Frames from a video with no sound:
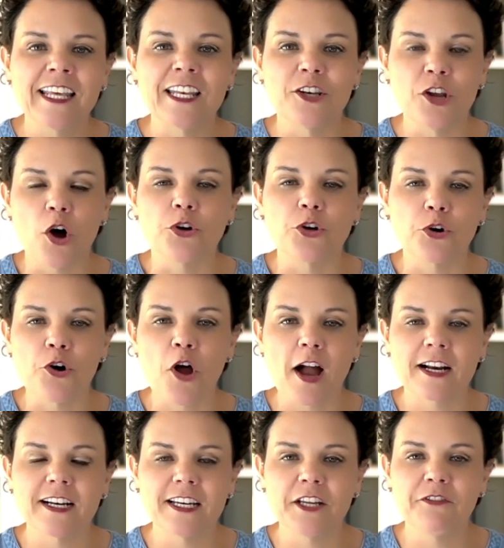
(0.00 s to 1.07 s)
No, you're not
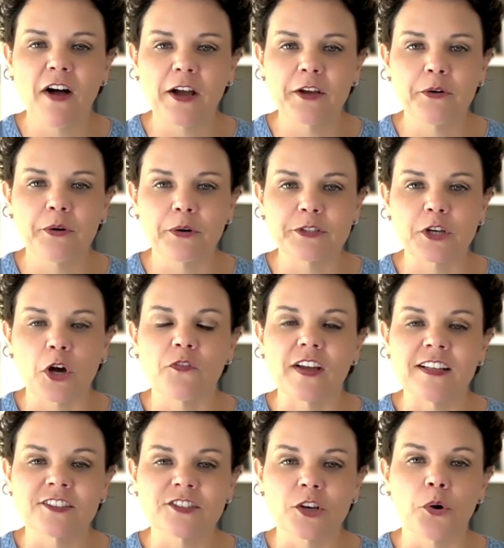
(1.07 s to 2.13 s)
going to devalue yourself.
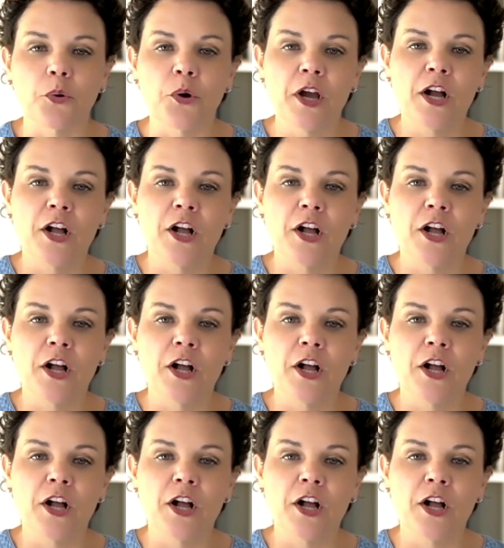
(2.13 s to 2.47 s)
And so